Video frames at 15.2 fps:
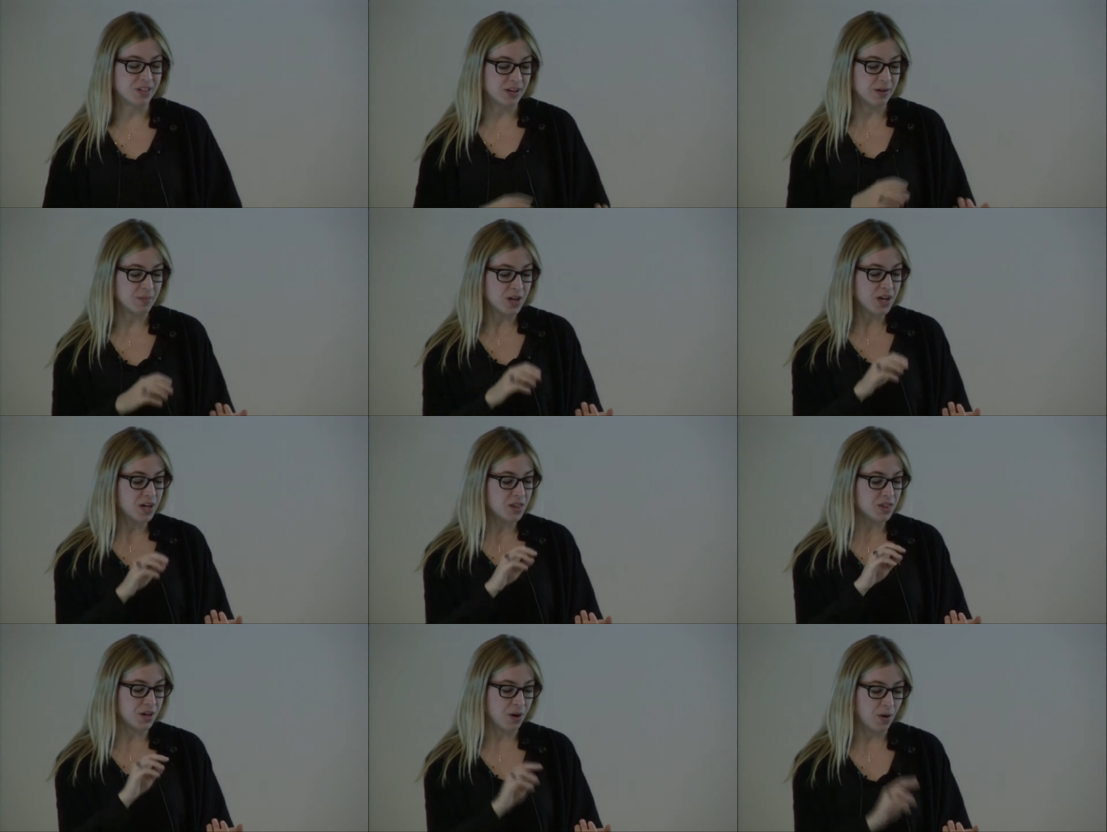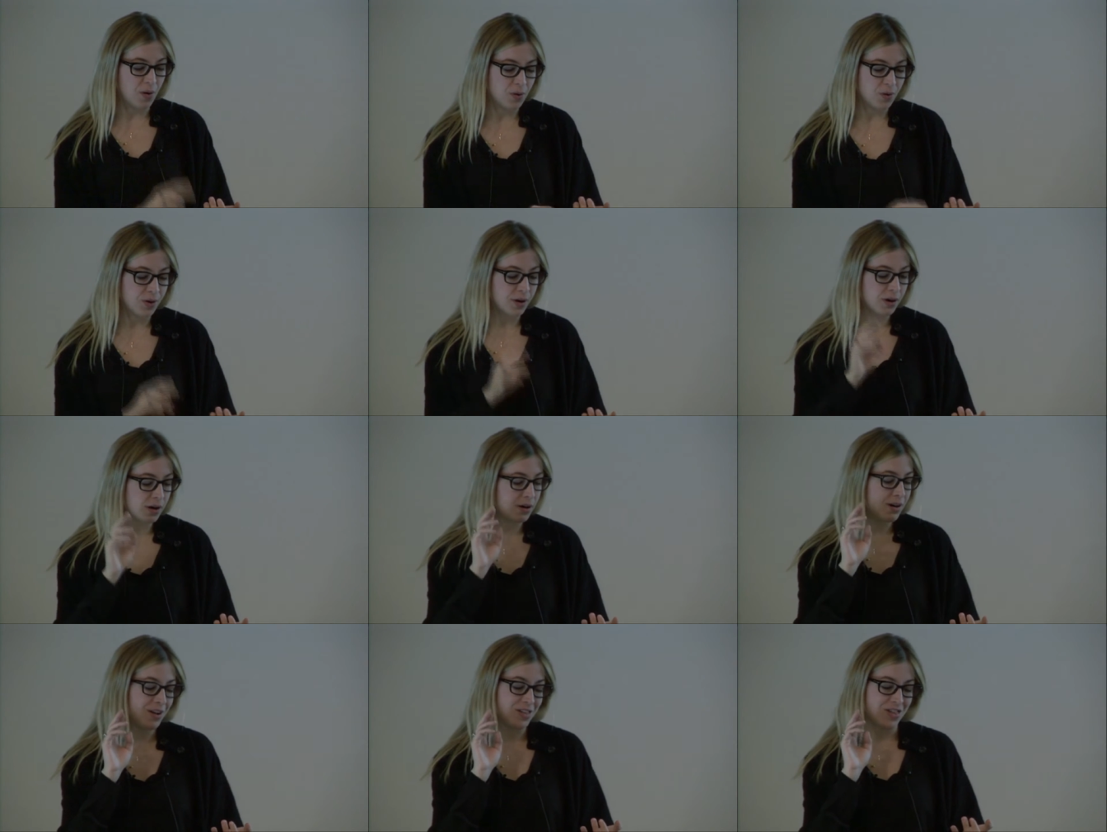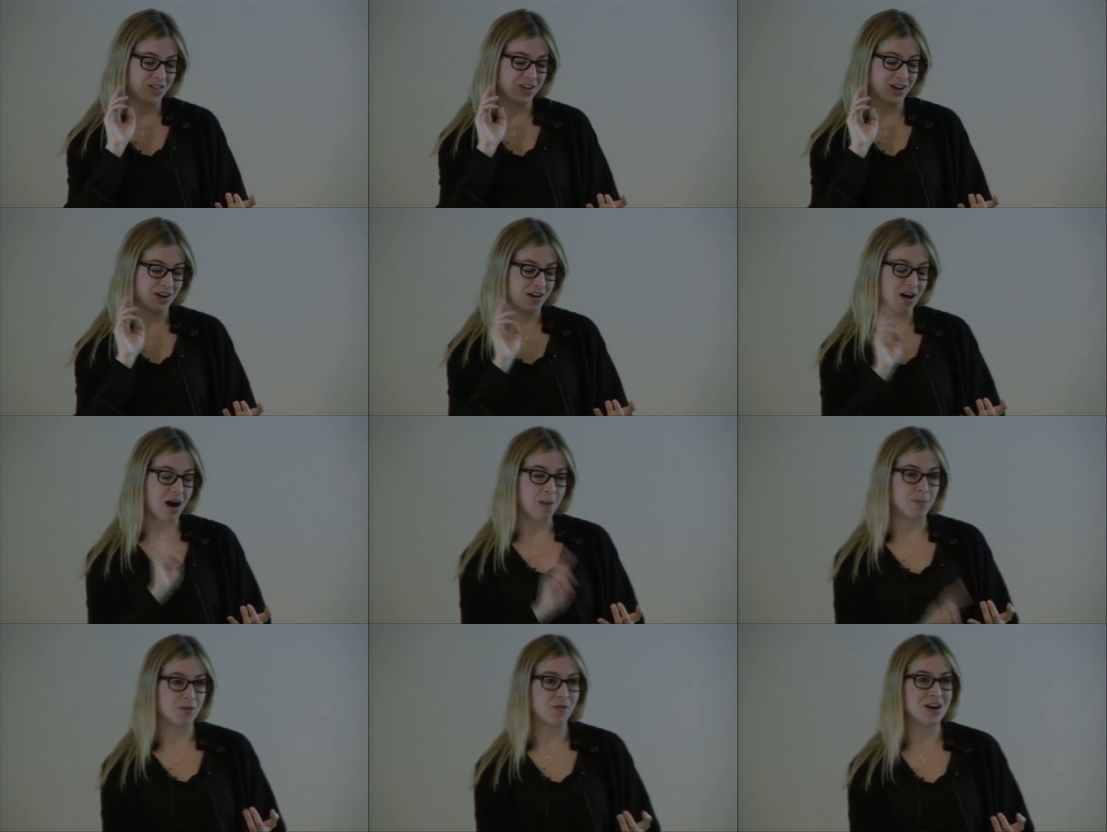The, the owner, the
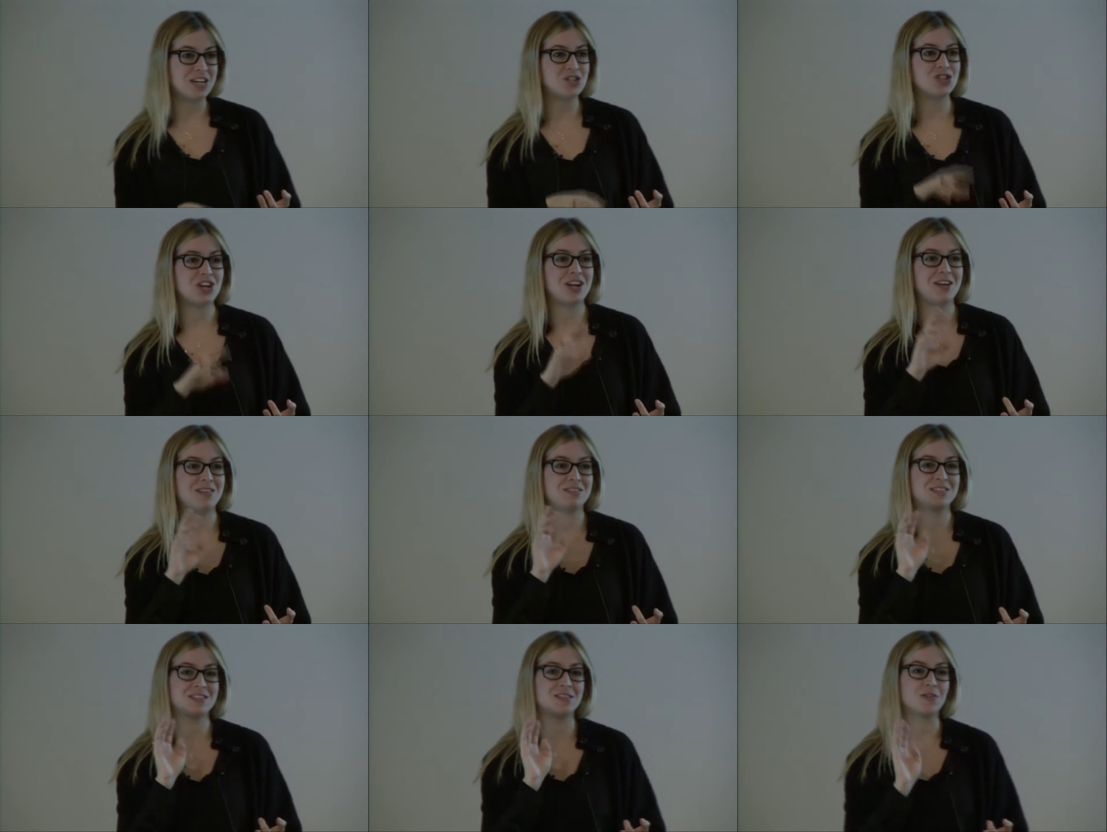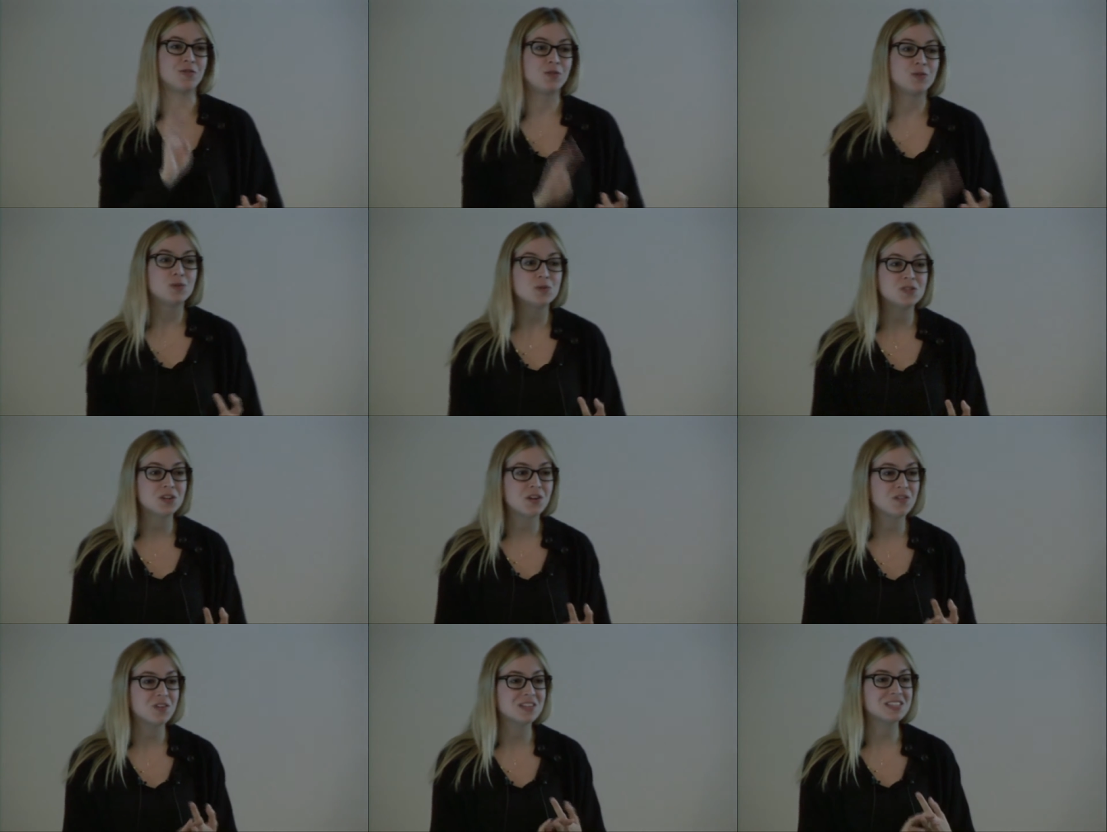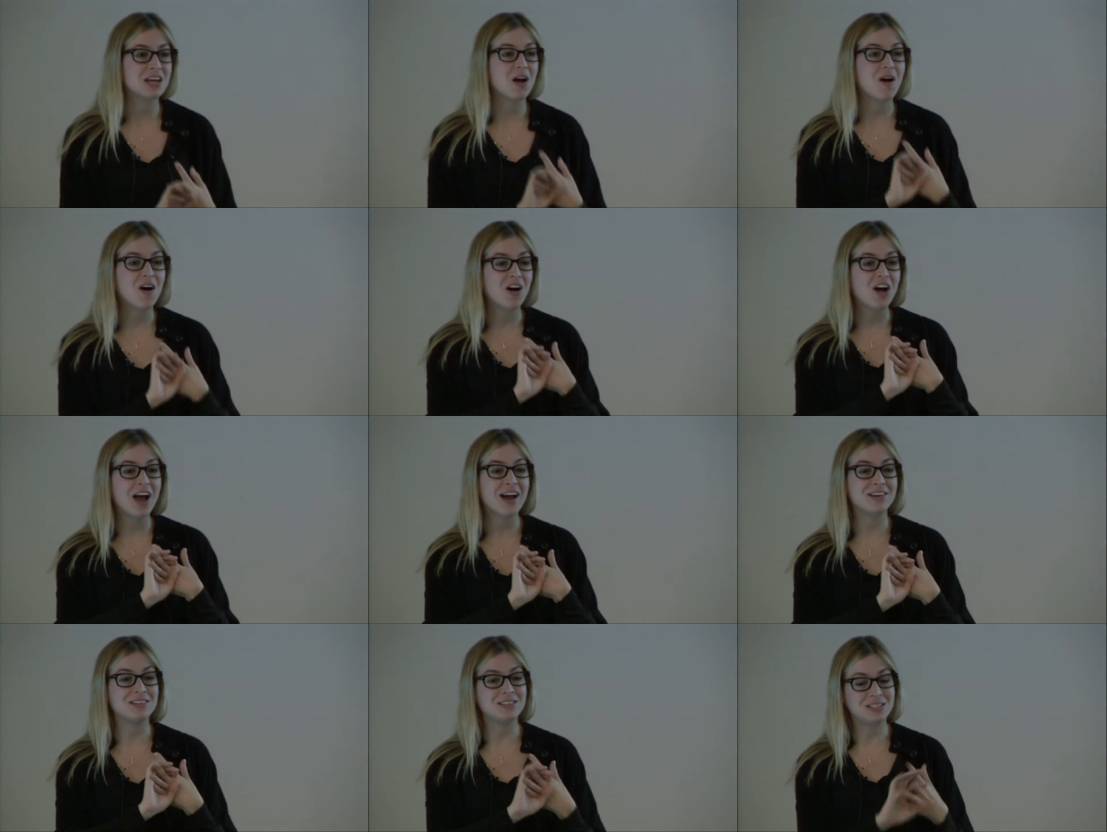operations, the food service, they all
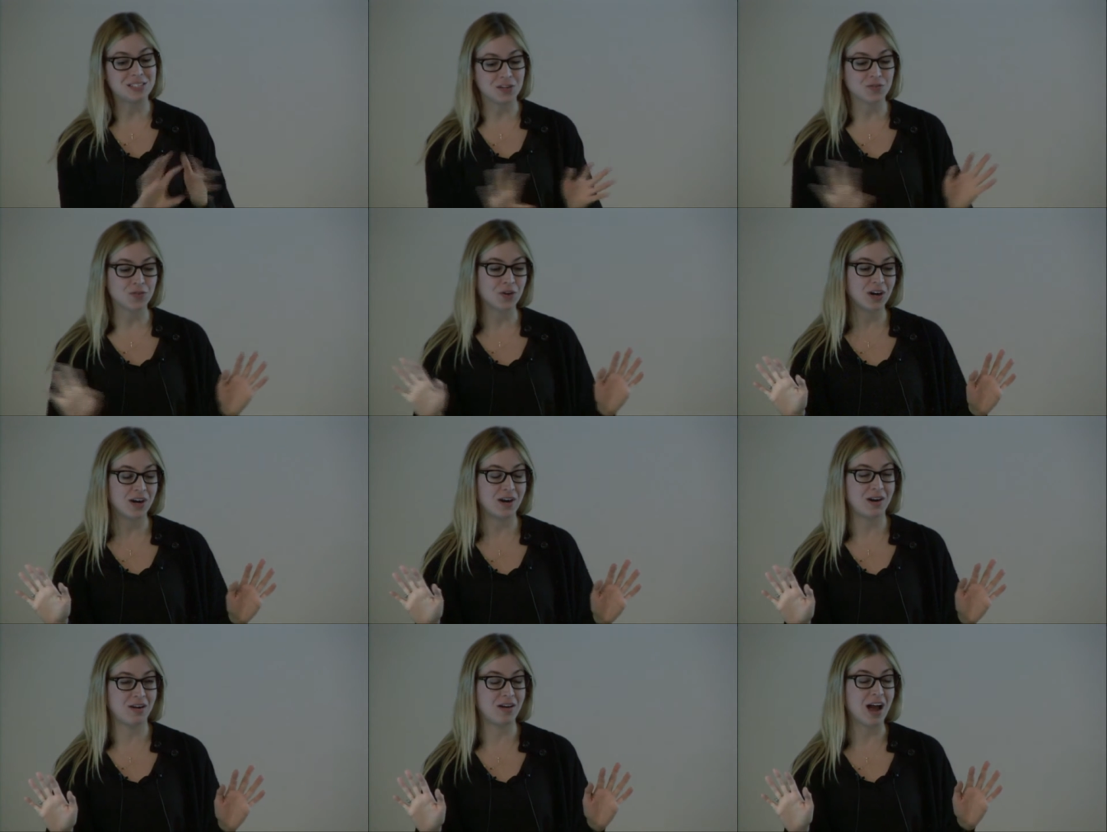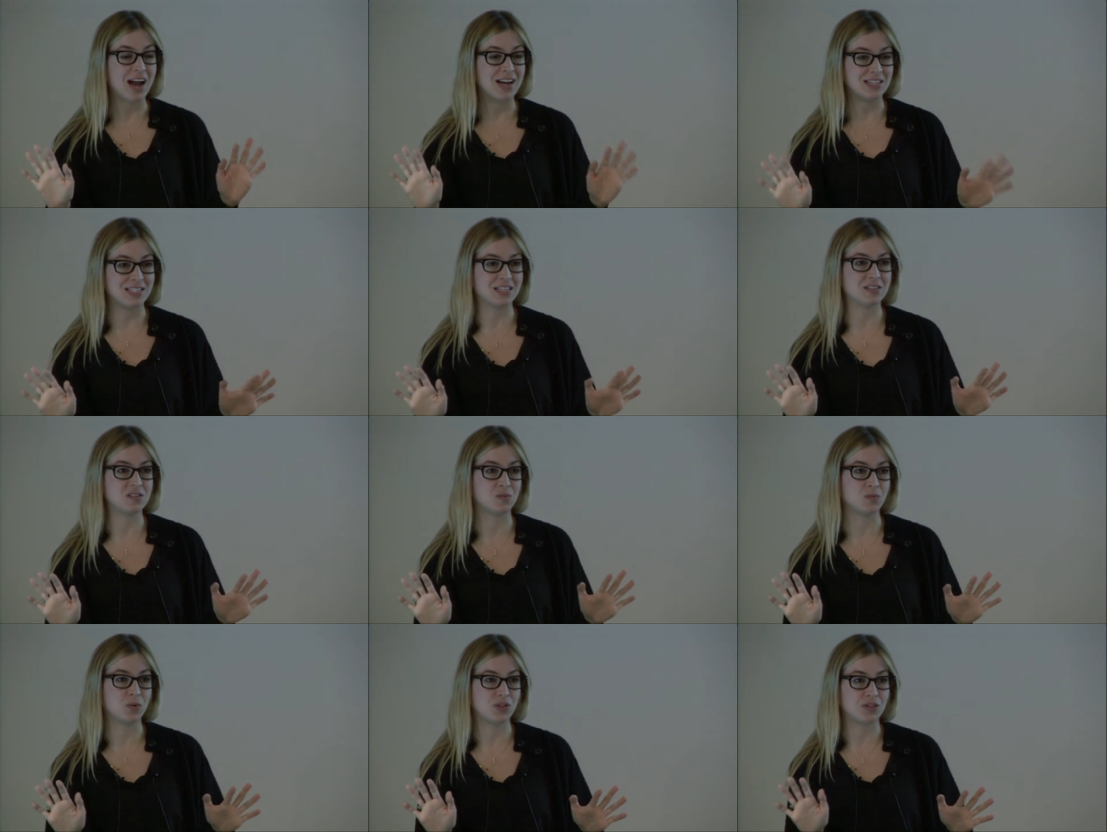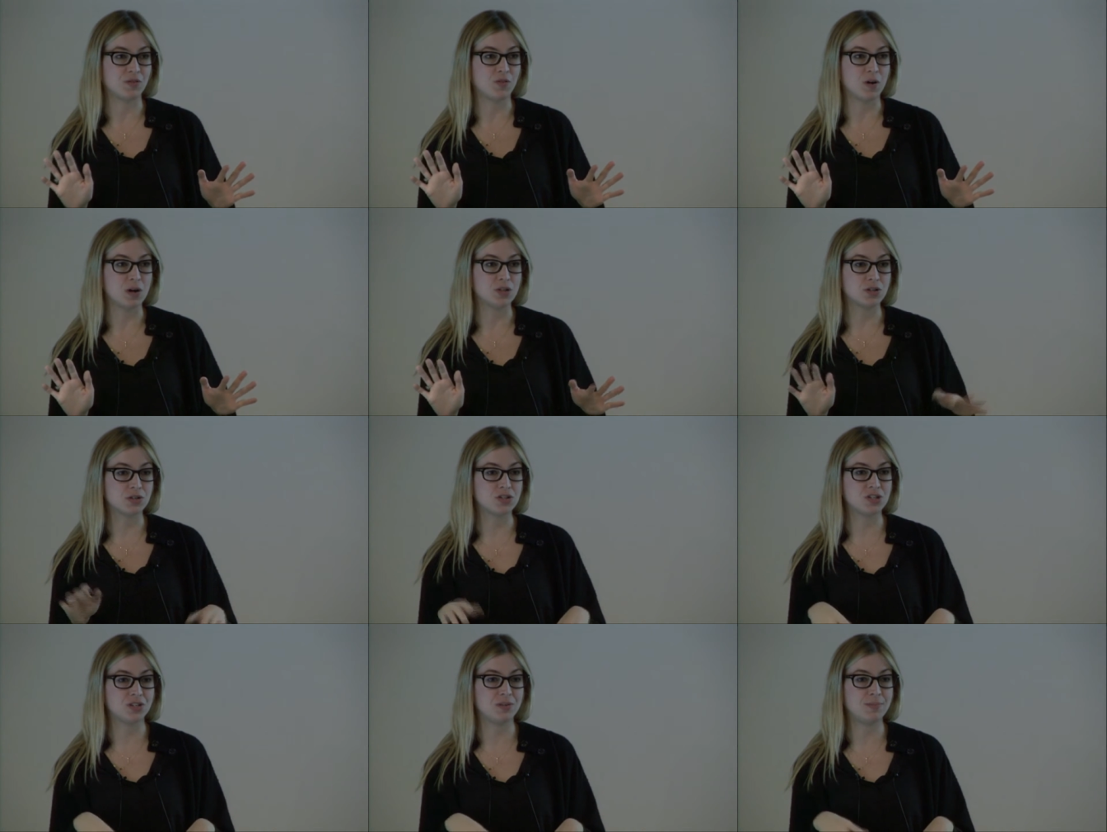had different ideas of what the furniture
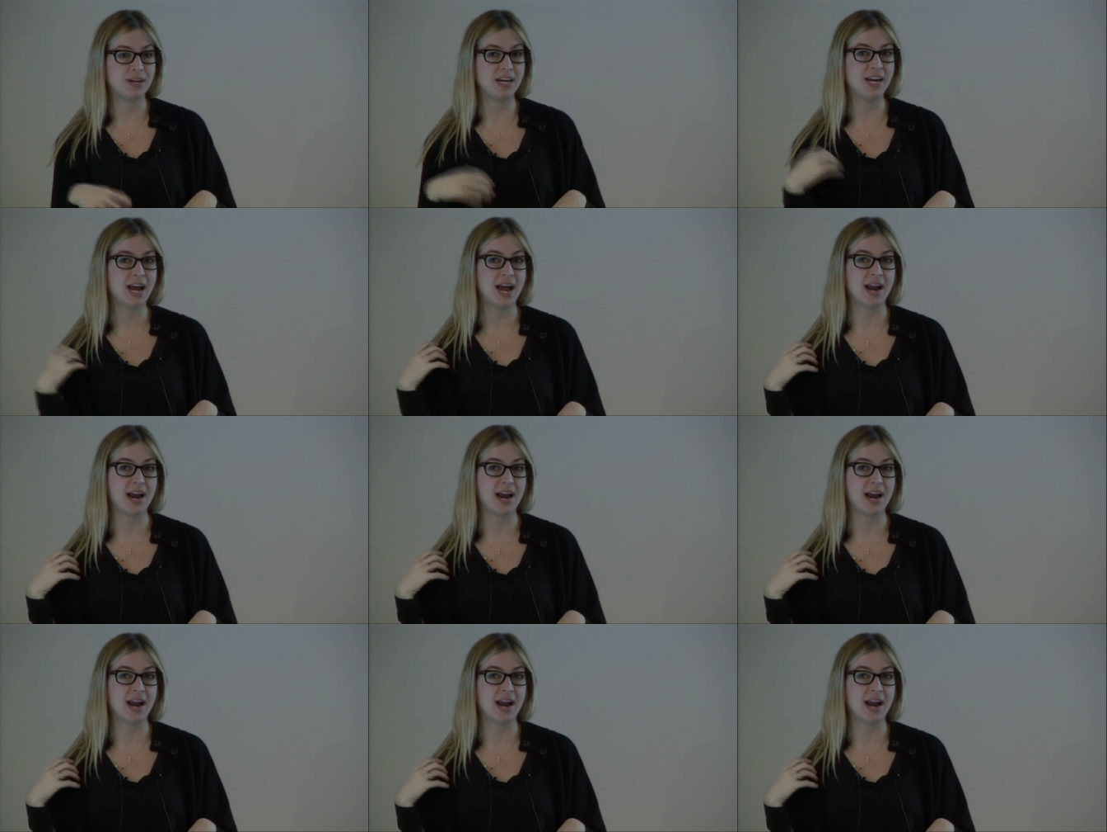should be.